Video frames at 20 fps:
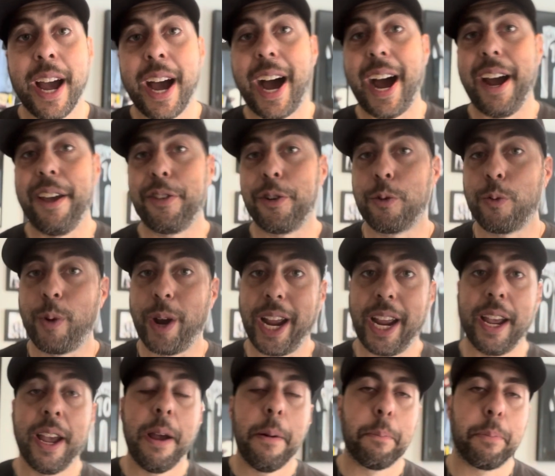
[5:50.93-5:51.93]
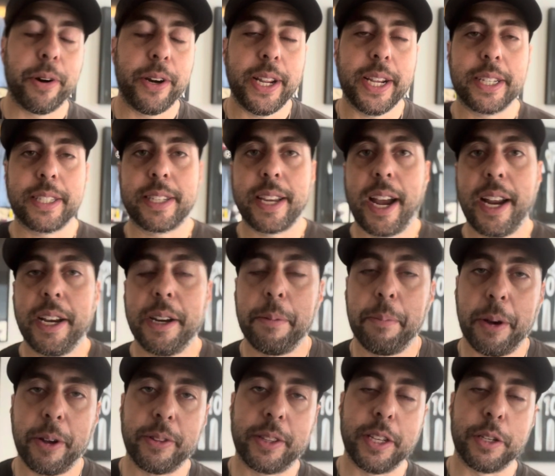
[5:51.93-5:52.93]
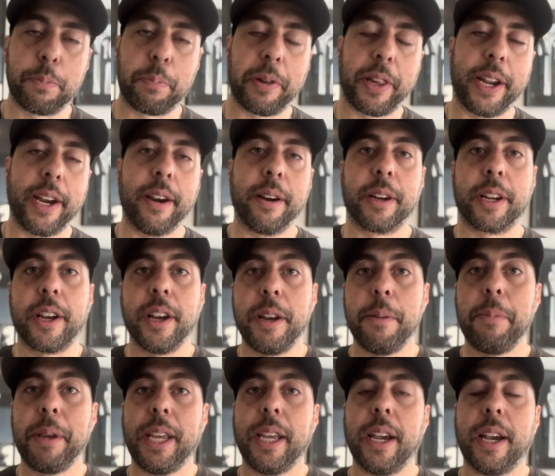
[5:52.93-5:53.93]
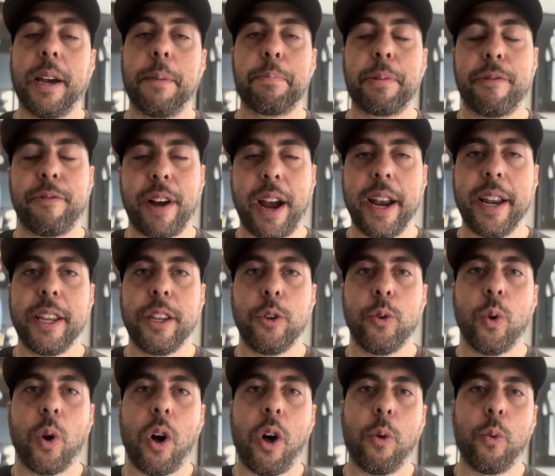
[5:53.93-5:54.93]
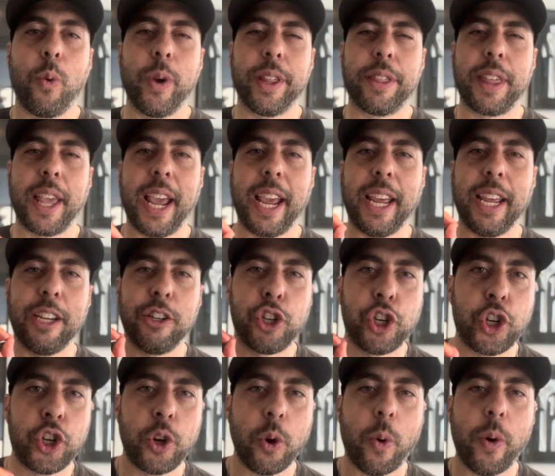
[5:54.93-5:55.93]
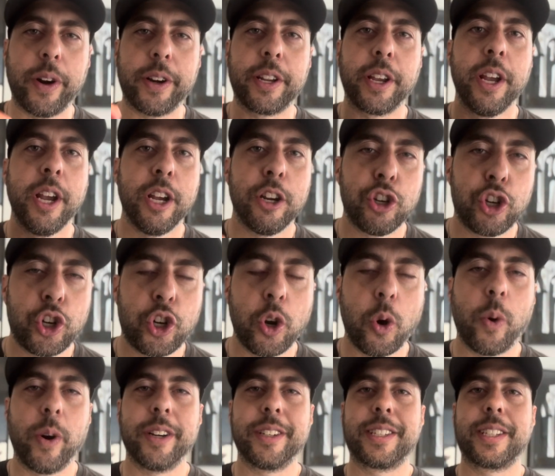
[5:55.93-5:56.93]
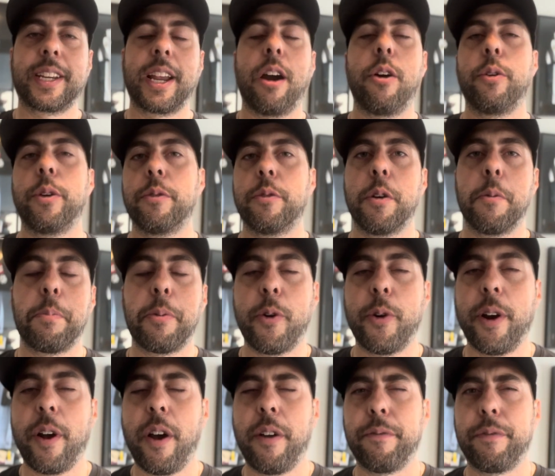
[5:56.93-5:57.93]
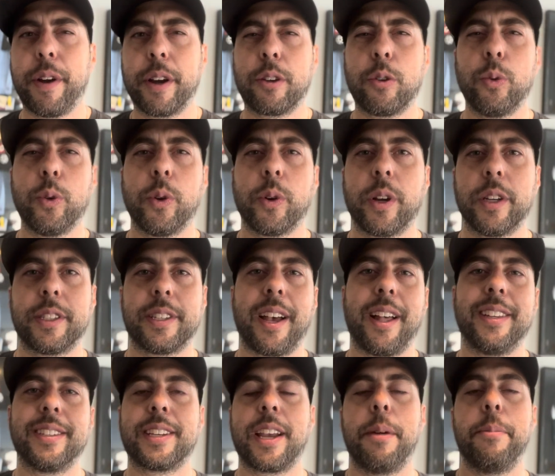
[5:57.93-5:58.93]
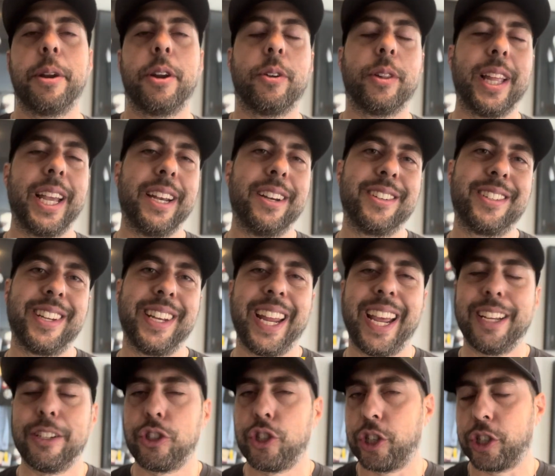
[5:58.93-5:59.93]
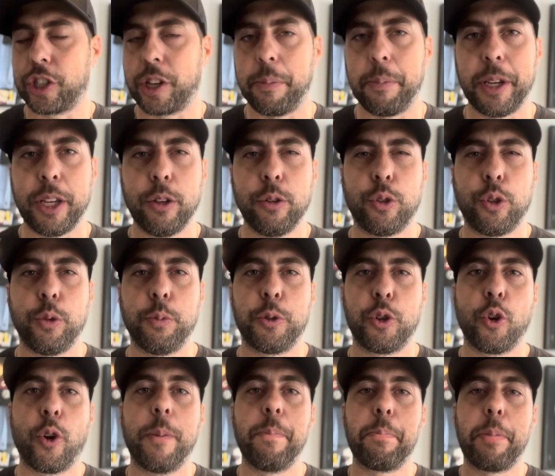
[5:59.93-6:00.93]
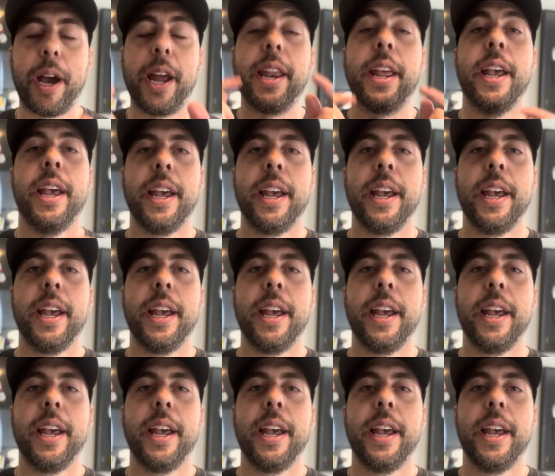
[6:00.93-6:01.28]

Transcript: Either way, pretty excited about this player. Going to be providing you all with a short scouting report on Facundo Gonzalez coming out later today. It's just going to be YouTube short, but